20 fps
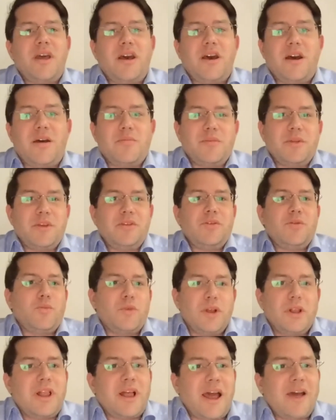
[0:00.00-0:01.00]
you
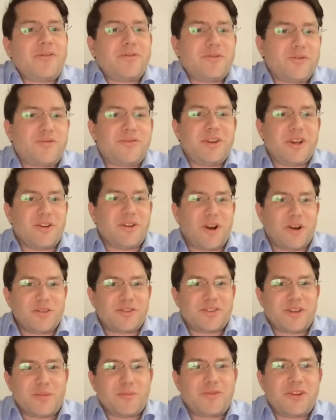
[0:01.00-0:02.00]
will have to figure out
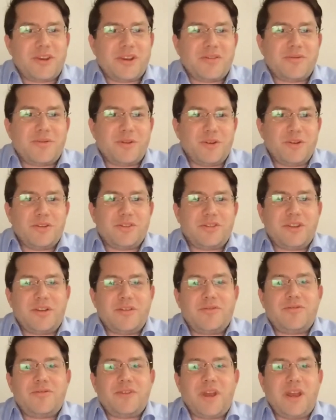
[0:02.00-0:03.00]
something for yourself.
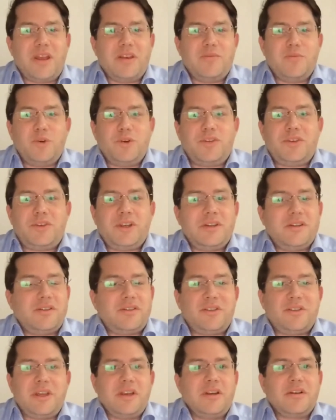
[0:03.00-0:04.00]
And we see this
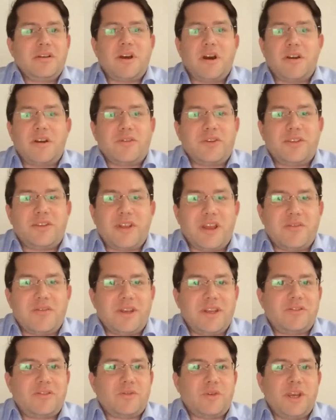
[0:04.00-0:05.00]
in countries like
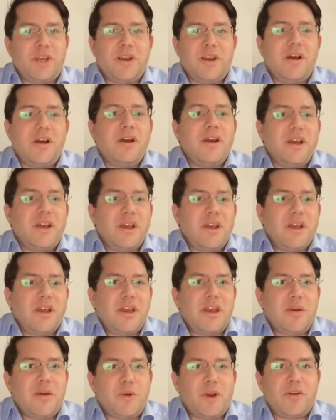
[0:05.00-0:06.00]
Venezuela,
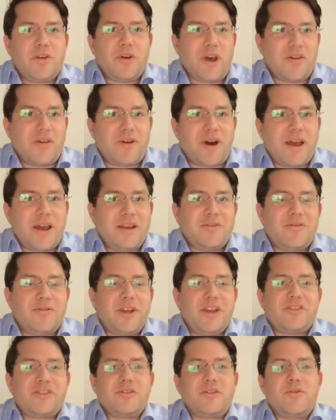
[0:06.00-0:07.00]
where you have high
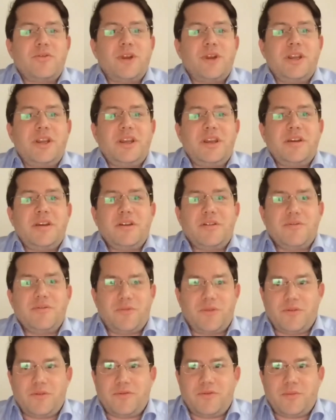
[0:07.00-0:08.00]
inflation already
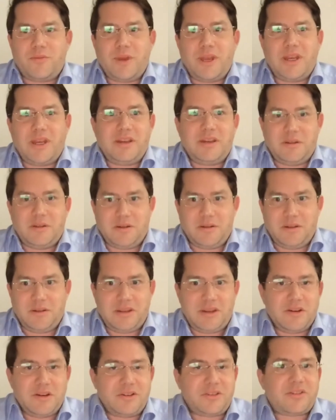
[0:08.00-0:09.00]
for many
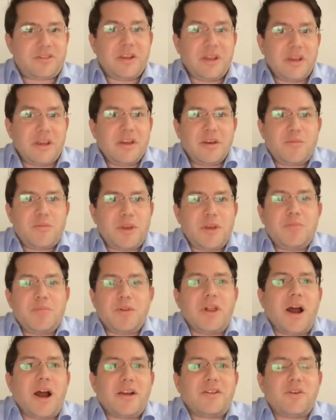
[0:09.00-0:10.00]
years. People
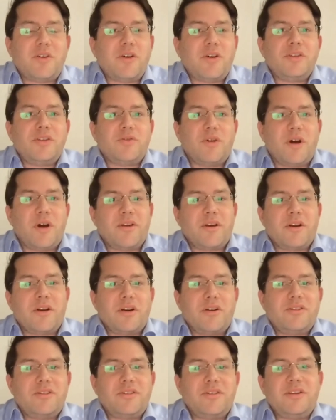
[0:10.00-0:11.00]
are turning to other
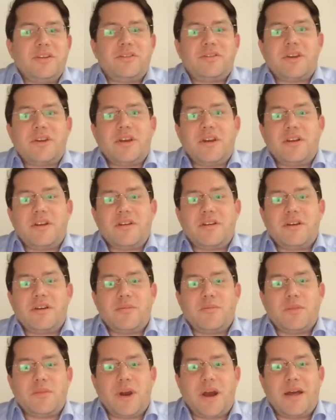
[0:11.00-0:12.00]
currencies. And
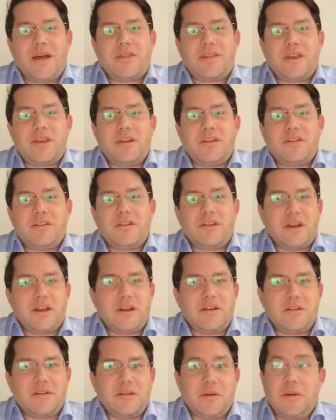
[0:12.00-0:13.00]
I think that
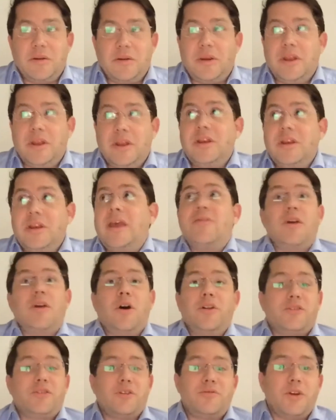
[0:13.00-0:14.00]
also, if you
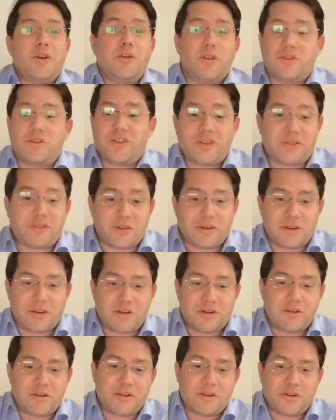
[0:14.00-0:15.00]
look just on
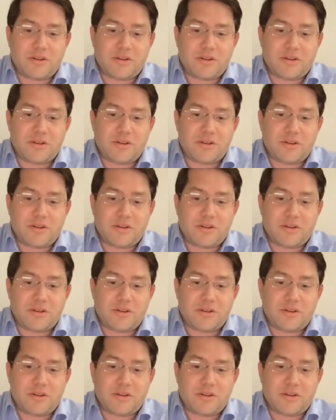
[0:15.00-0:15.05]
the